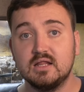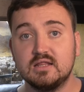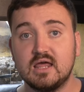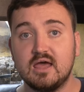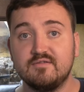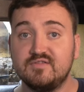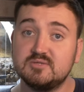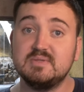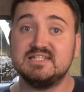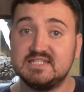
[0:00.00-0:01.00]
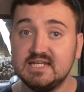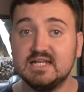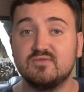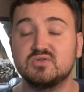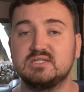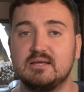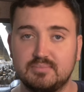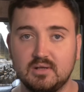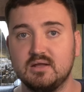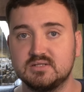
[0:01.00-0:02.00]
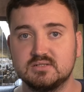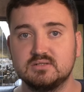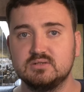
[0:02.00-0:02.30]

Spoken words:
their vitamin D levels in their blood